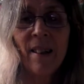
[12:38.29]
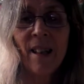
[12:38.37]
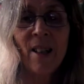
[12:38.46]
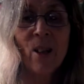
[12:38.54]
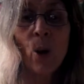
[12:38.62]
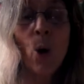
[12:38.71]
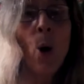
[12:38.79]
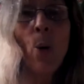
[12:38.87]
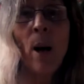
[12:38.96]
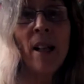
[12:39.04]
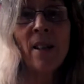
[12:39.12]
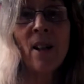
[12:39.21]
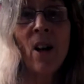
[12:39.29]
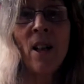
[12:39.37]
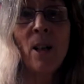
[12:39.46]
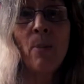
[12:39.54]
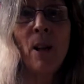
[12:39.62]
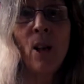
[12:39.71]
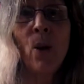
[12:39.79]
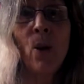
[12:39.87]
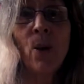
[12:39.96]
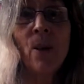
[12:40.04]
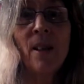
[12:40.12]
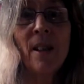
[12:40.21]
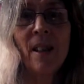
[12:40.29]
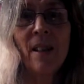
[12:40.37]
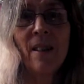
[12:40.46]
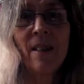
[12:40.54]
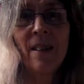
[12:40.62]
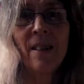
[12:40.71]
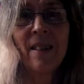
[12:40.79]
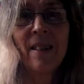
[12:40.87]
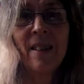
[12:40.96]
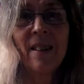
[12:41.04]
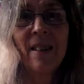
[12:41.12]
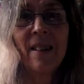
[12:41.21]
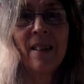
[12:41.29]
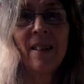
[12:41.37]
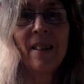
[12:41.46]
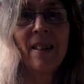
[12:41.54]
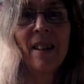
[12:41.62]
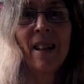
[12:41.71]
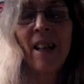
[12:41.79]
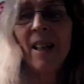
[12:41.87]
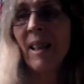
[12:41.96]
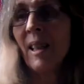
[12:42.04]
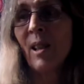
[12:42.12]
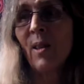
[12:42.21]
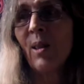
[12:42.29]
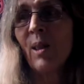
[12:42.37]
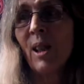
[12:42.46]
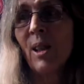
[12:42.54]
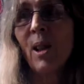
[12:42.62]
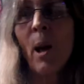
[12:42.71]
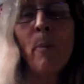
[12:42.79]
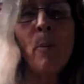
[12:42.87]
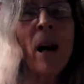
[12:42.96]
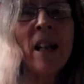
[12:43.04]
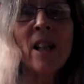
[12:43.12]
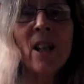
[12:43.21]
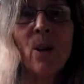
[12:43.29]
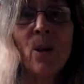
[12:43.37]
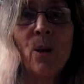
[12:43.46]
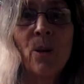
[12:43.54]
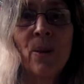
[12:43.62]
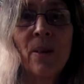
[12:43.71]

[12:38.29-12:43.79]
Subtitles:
it's always going to be used, and it's so practical